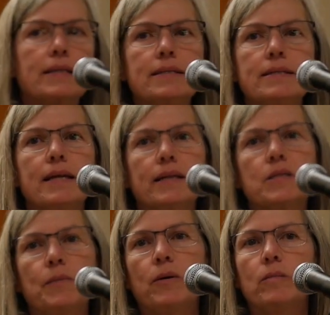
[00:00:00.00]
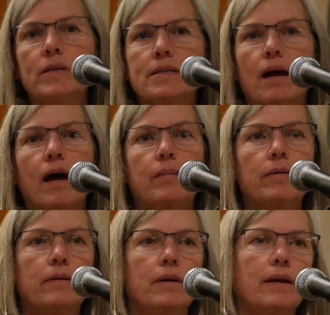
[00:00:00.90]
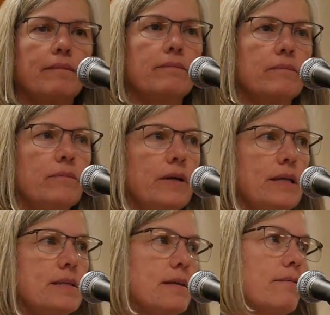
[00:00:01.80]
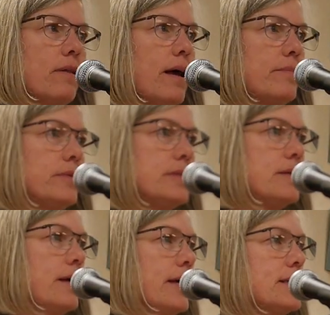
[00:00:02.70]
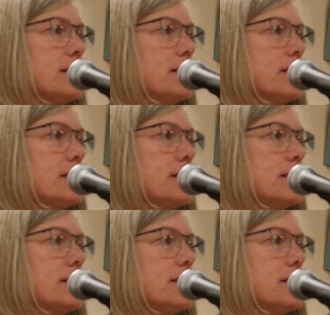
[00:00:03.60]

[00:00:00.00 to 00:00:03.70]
This next poem is a haibun, and I'm reading several haibun tonight.